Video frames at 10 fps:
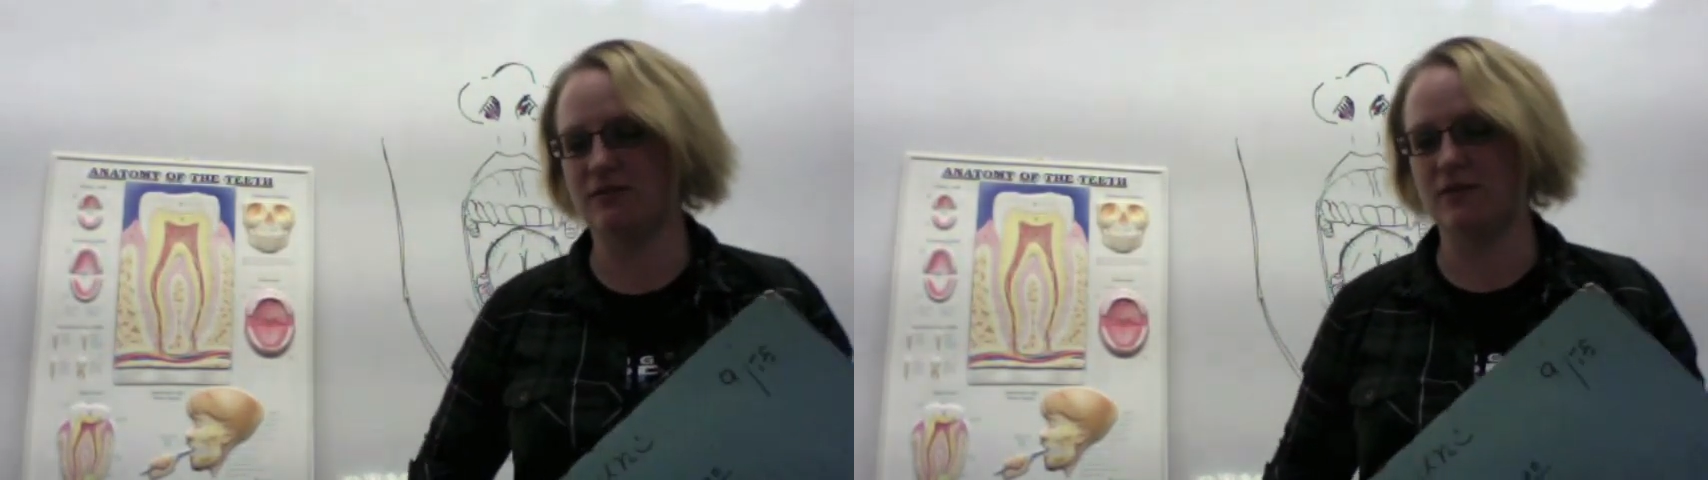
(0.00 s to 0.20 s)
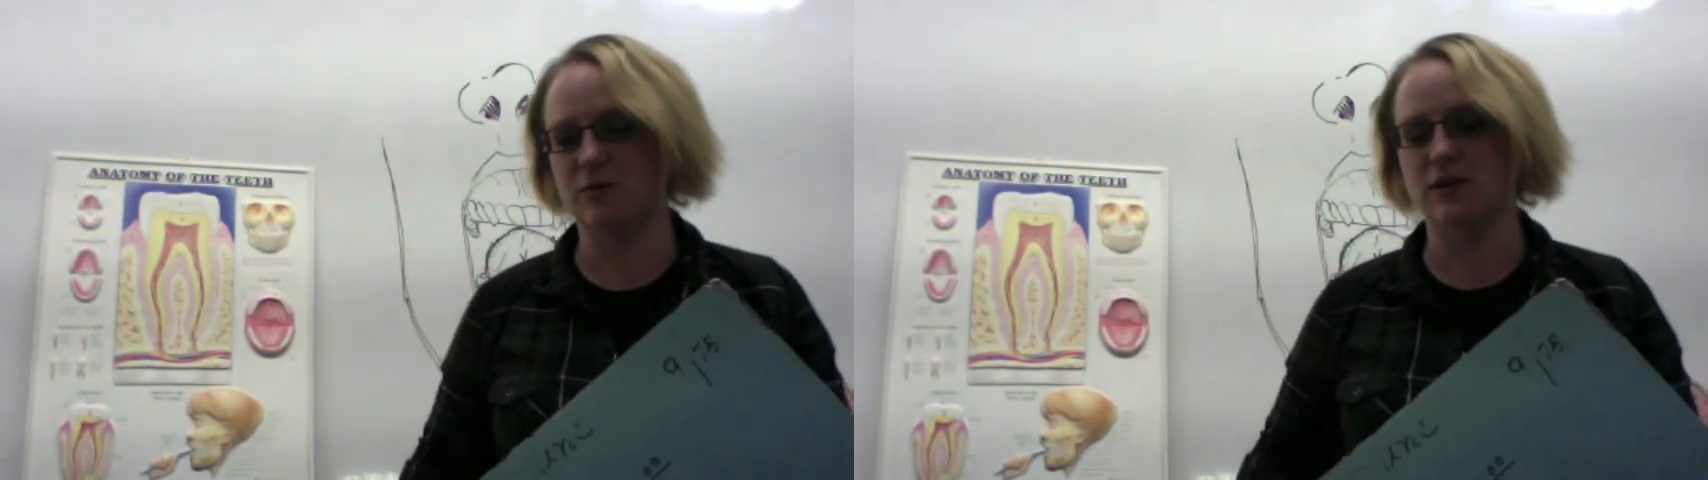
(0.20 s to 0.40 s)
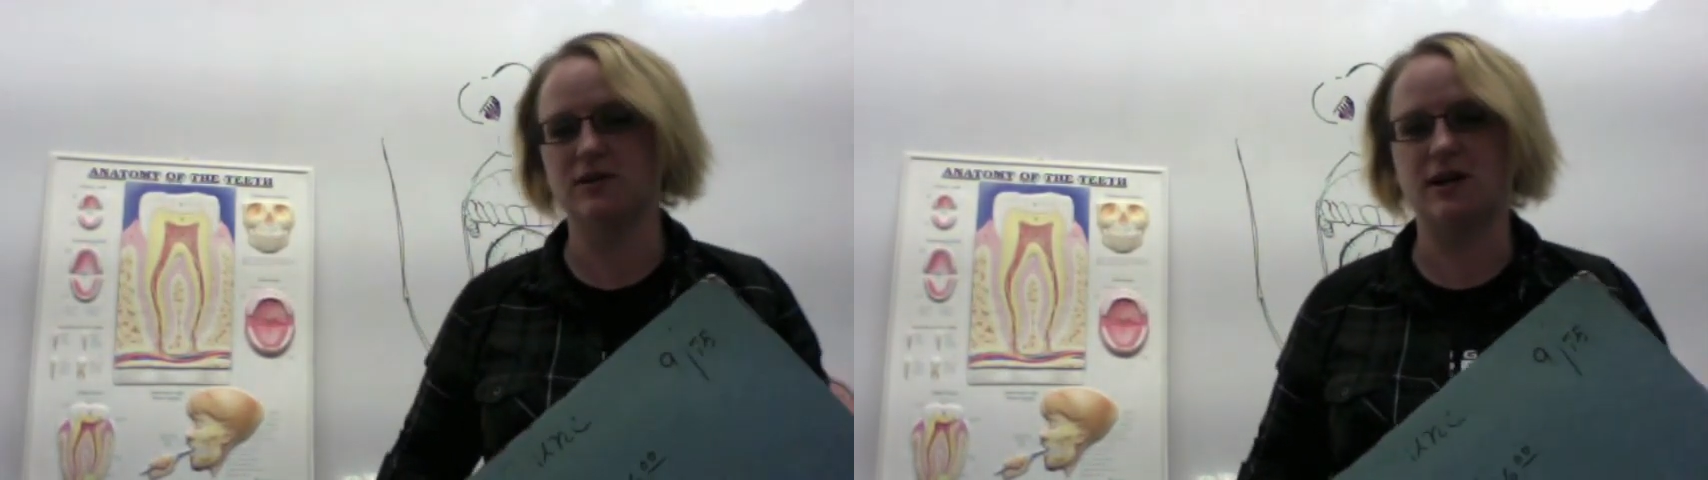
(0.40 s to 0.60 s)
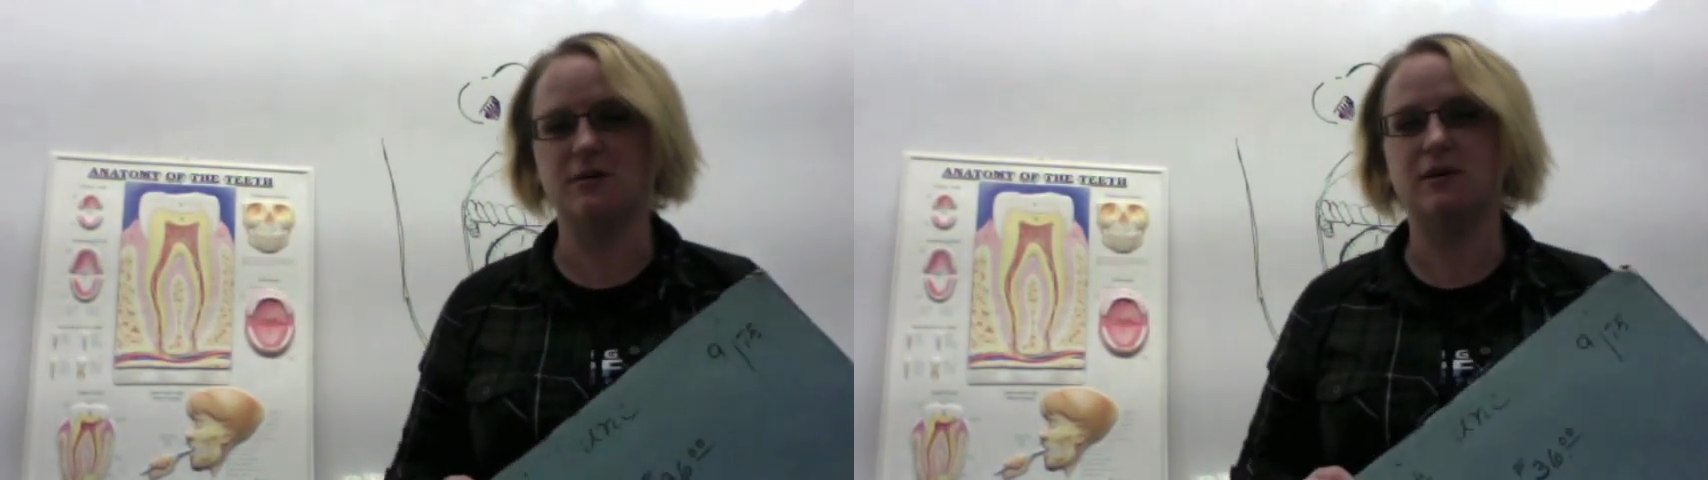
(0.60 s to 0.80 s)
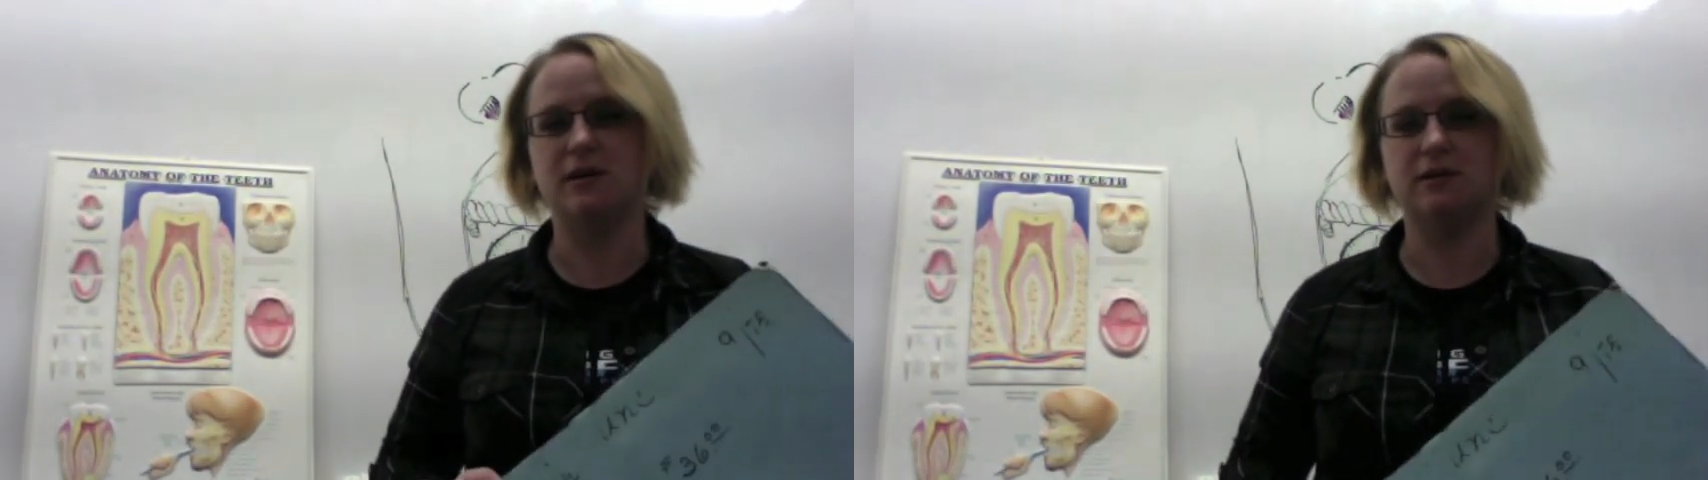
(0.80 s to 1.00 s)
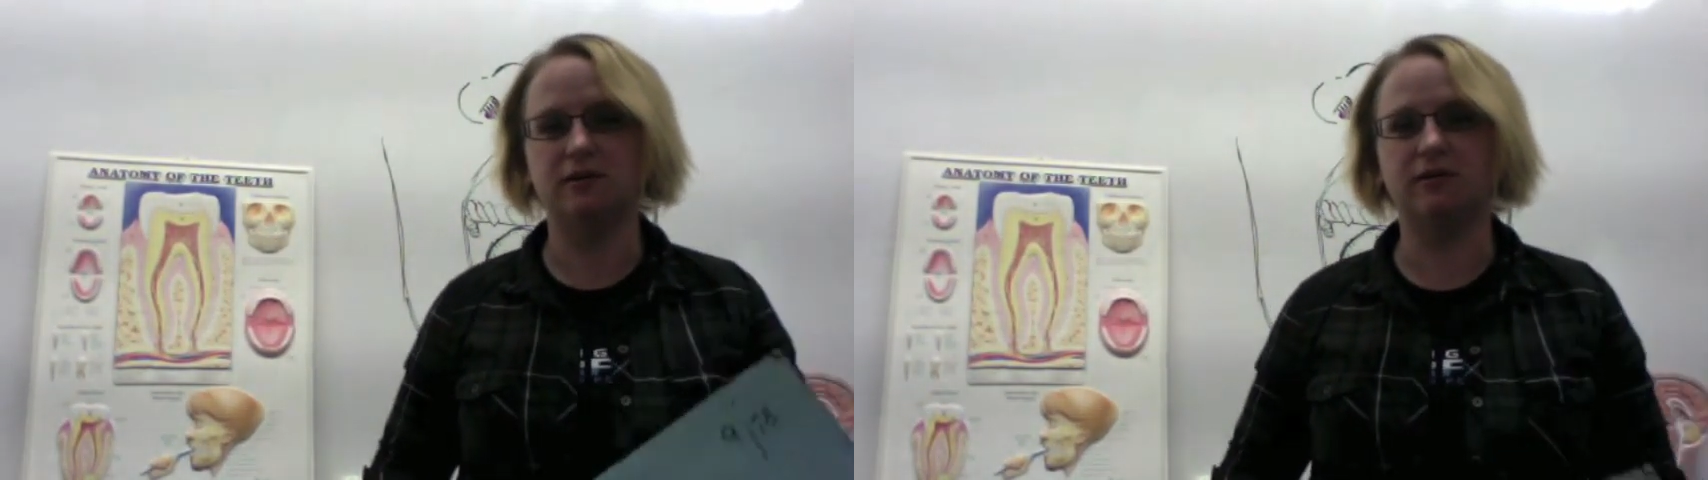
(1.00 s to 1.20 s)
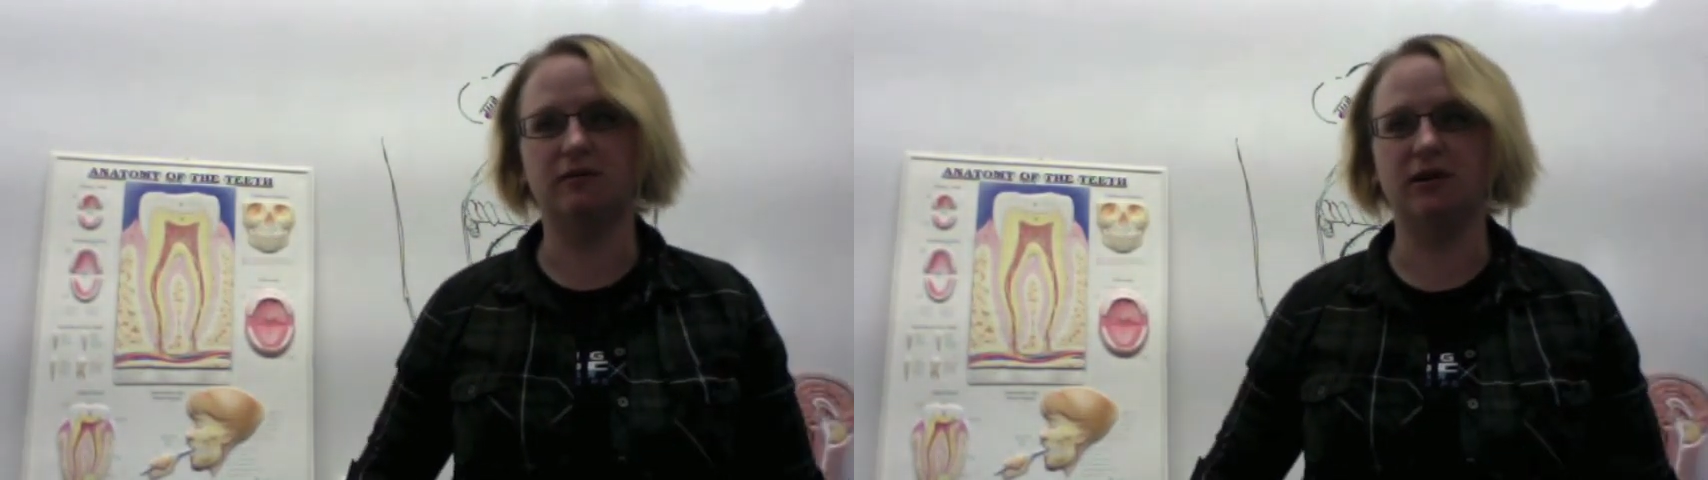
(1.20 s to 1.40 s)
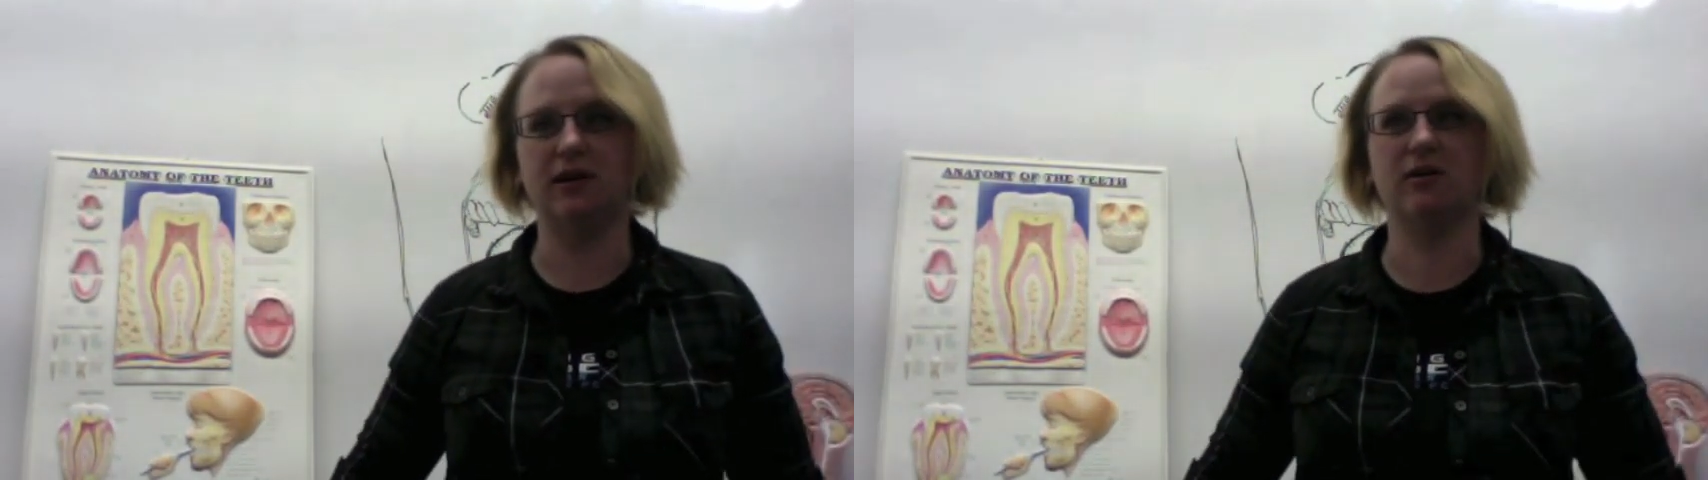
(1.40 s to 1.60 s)
and we're going to talk about another
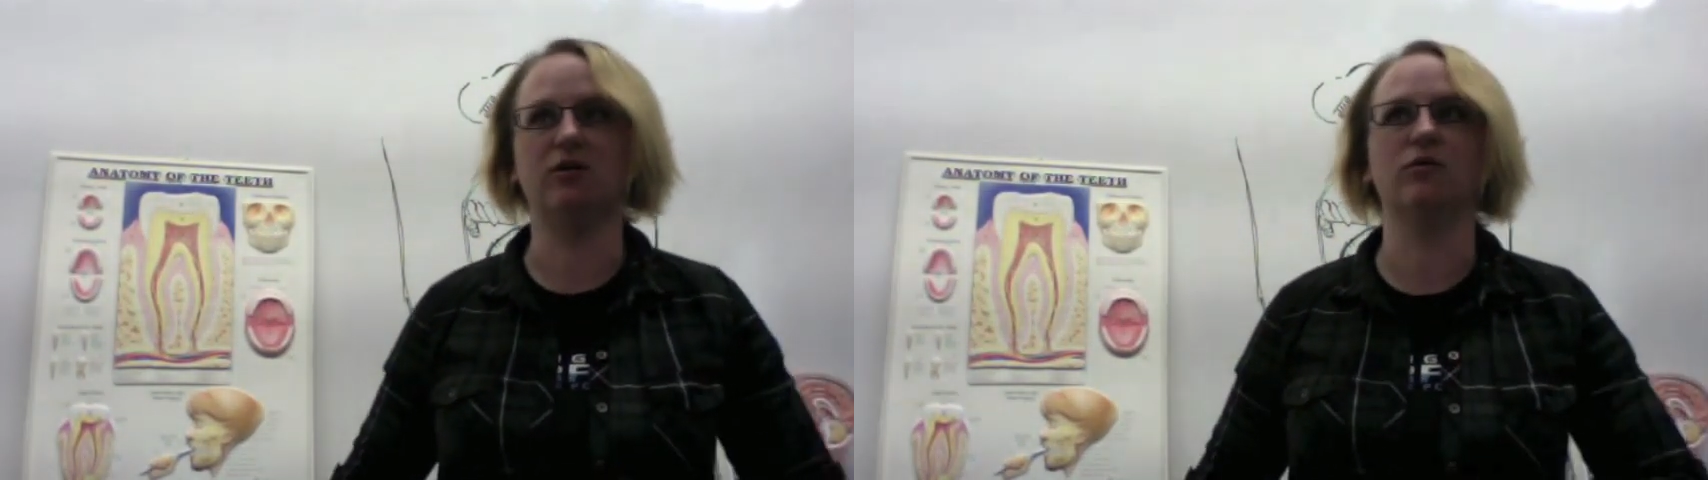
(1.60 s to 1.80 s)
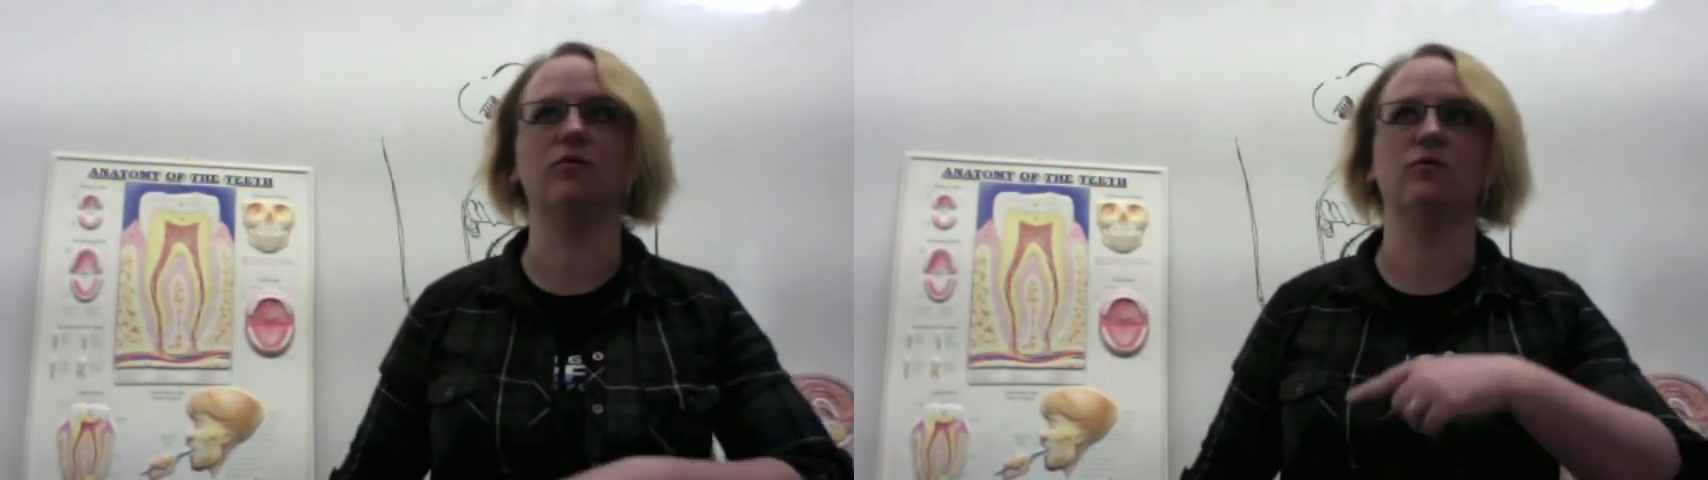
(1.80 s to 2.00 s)
video